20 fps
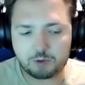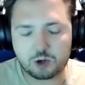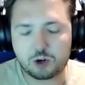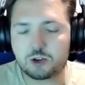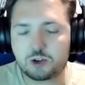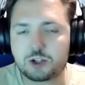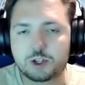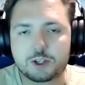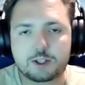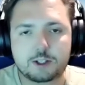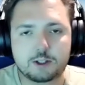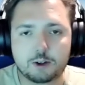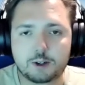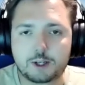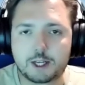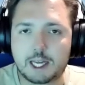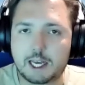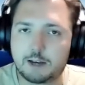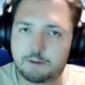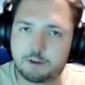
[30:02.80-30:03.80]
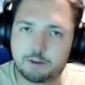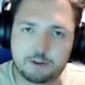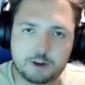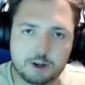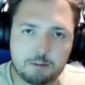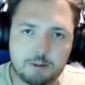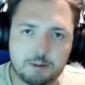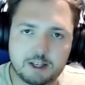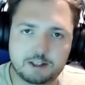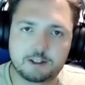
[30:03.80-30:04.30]
just not going to have a
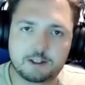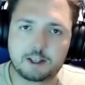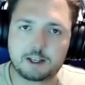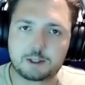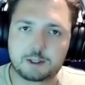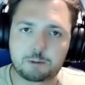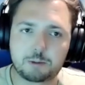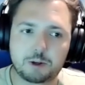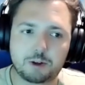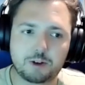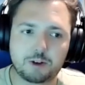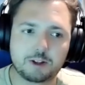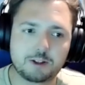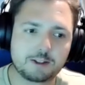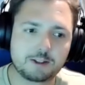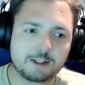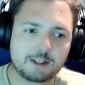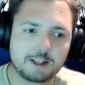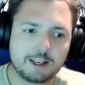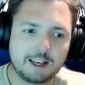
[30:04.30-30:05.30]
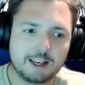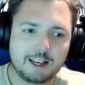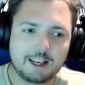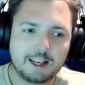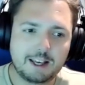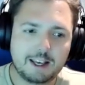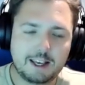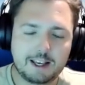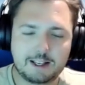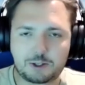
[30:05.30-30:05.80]
very pleasant experience.
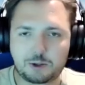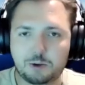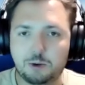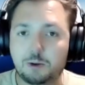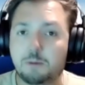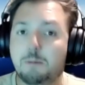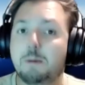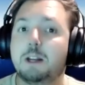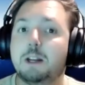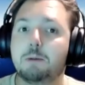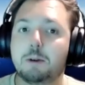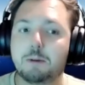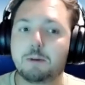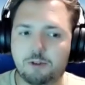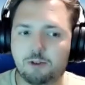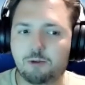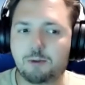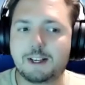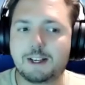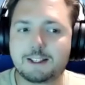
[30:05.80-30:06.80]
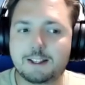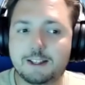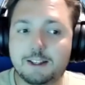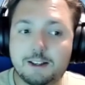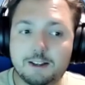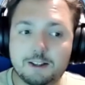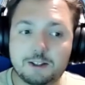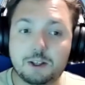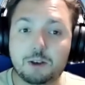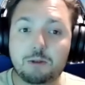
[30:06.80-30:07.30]
It's called minimum for a
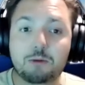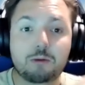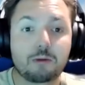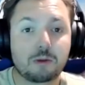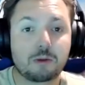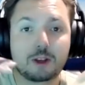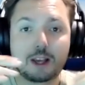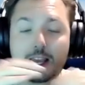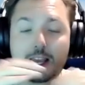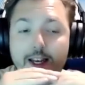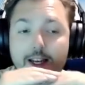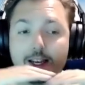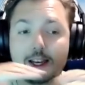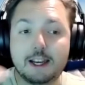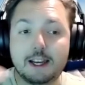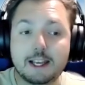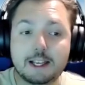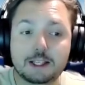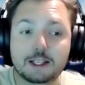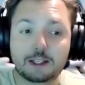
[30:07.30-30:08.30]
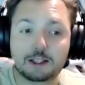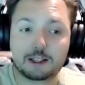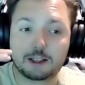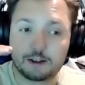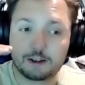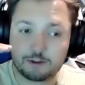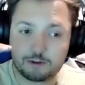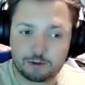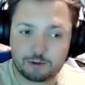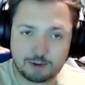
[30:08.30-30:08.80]
reason. So at least
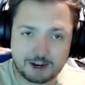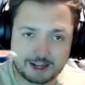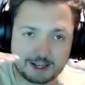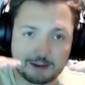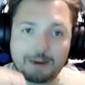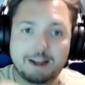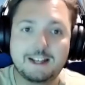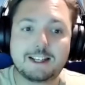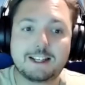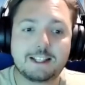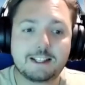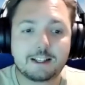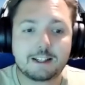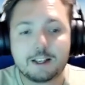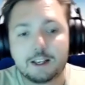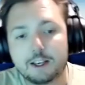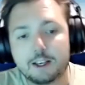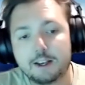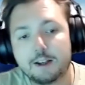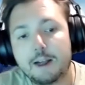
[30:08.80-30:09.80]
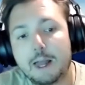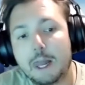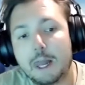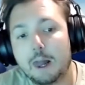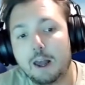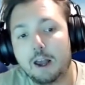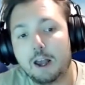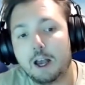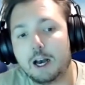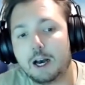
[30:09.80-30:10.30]
recommended.
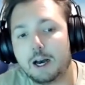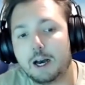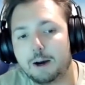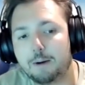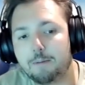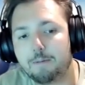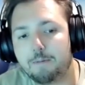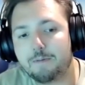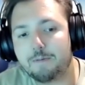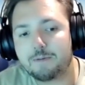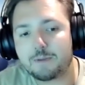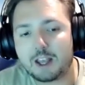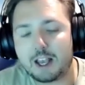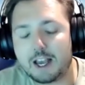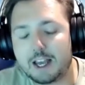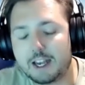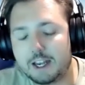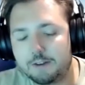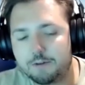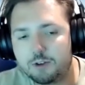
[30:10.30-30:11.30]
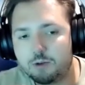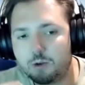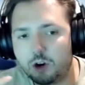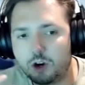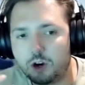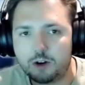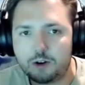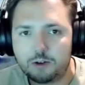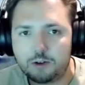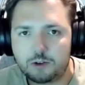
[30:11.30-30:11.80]
And if you
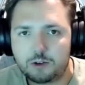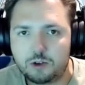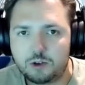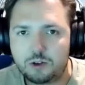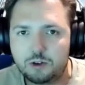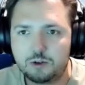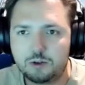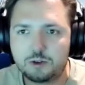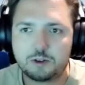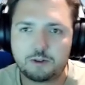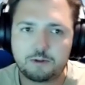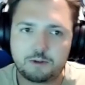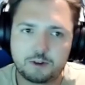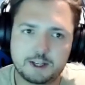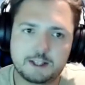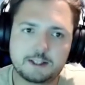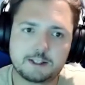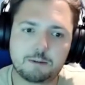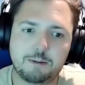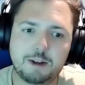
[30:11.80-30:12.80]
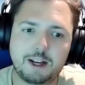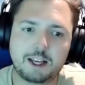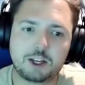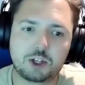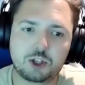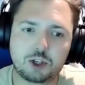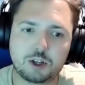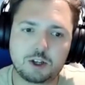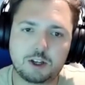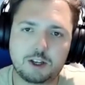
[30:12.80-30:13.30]
are new to flight
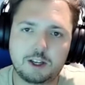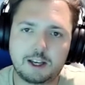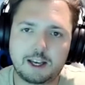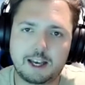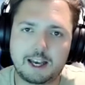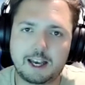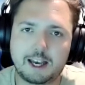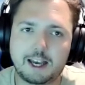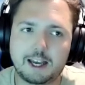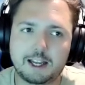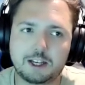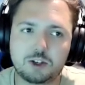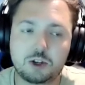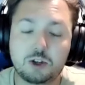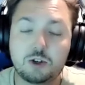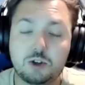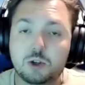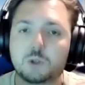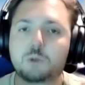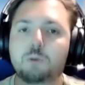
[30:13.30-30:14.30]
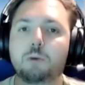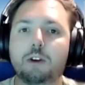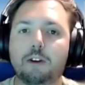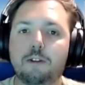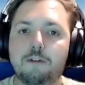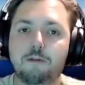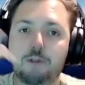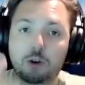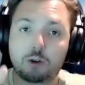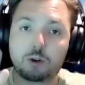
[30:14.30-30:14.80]
simulation and you just want
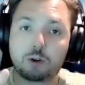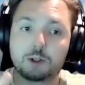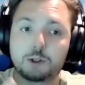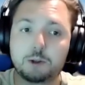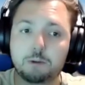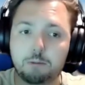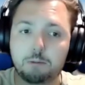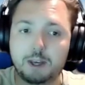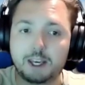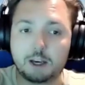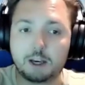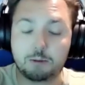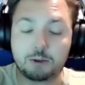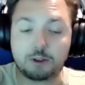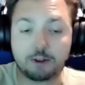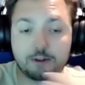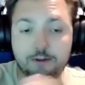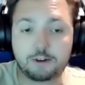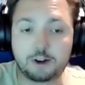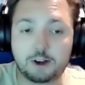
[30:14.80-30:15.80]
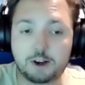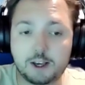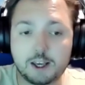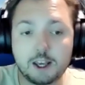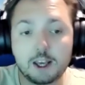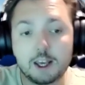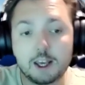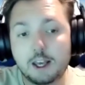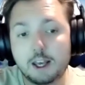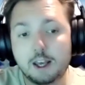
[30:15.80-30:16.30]
to focus on being able to fly,
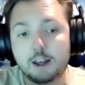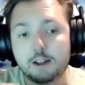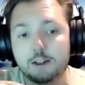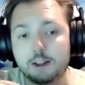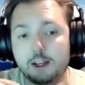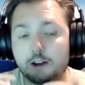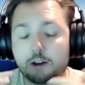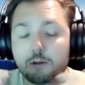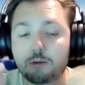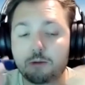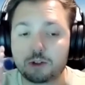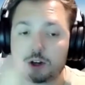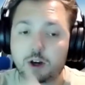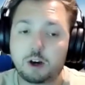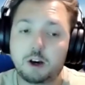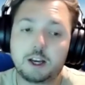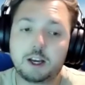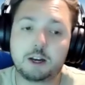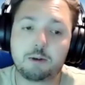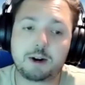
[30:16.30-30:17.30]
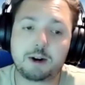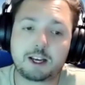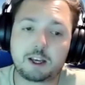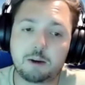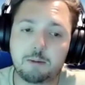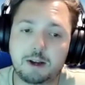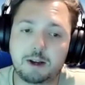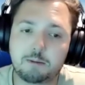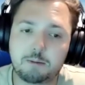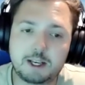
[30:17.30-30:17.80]
then I would highly
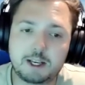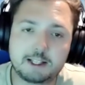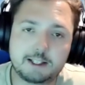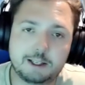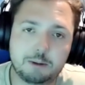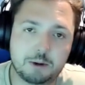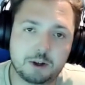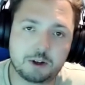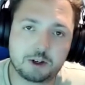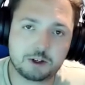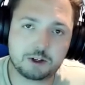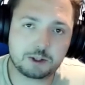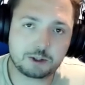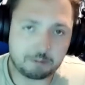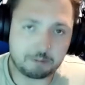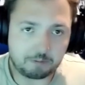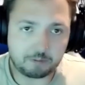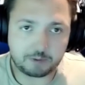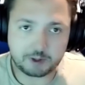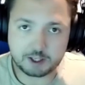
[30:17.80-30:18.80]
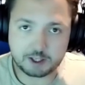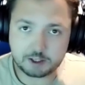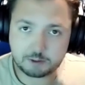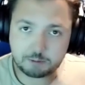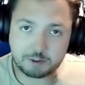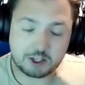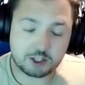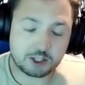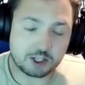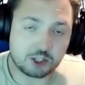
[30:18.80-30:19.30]
recommend PC builders,
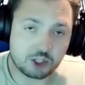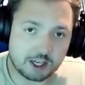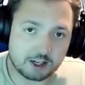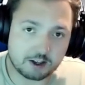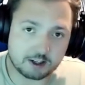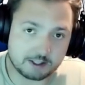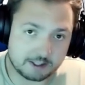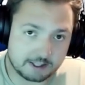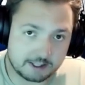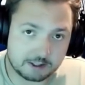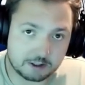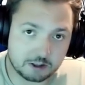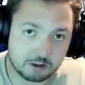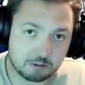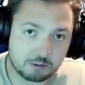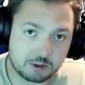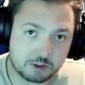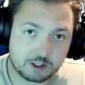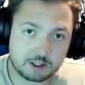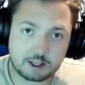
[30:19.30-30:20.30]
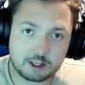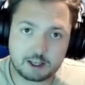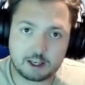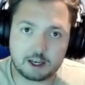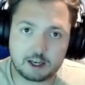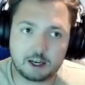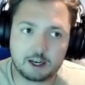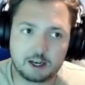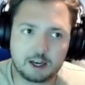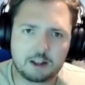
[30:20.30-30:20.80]
especially Jetline Systems,
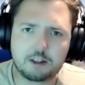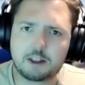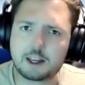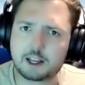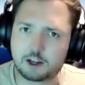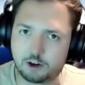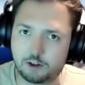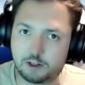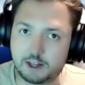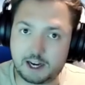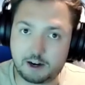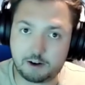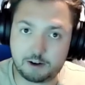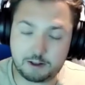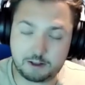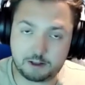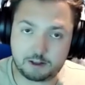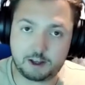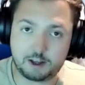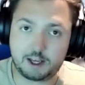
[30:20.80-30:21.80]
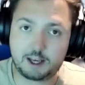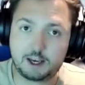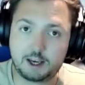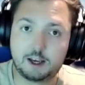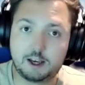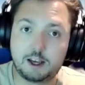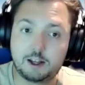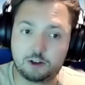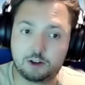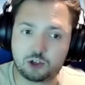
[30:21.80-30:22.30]
I think are there at
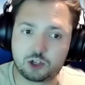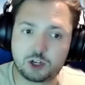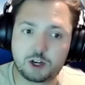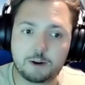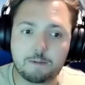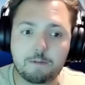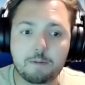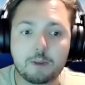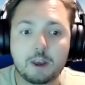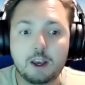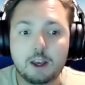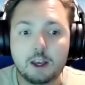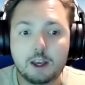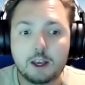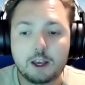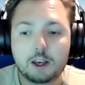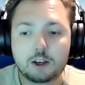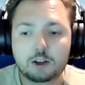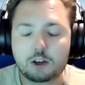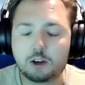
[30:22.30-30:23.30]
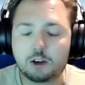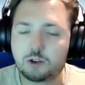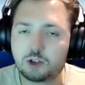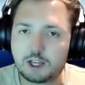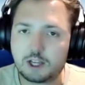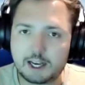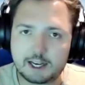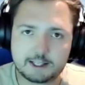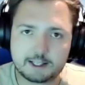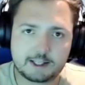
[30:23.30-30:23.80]
the show. Go
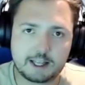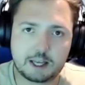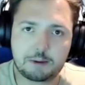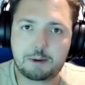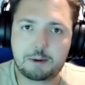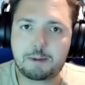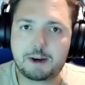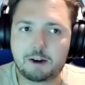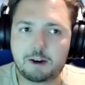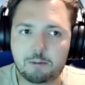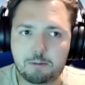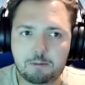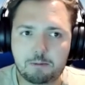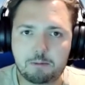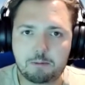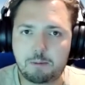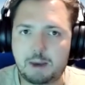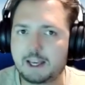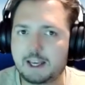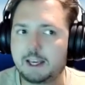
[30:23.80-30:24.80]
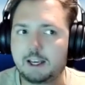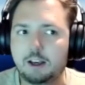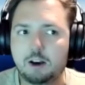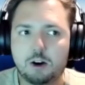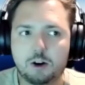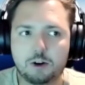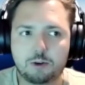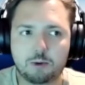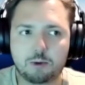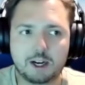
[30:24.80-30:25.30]
ask them about making
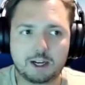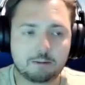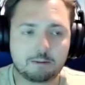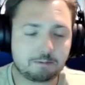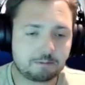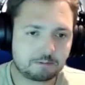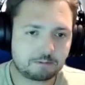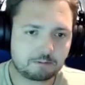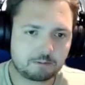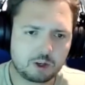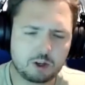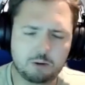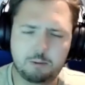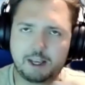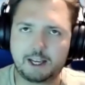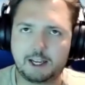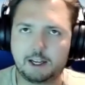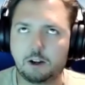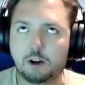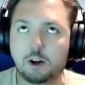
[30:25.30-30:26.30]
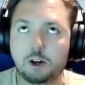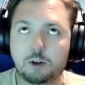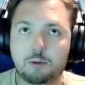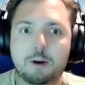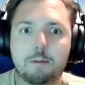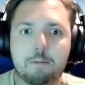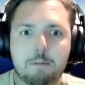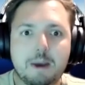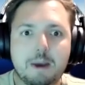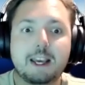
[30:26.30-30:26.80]
hardware, not making the
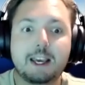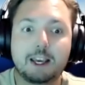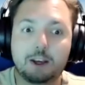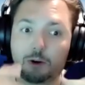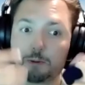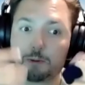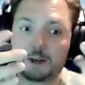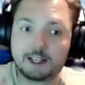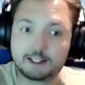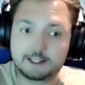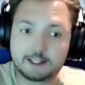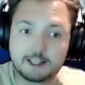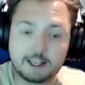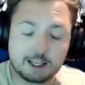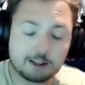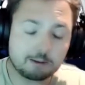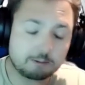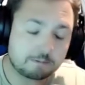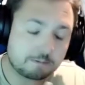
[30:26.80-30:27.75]
hardware, making your PC,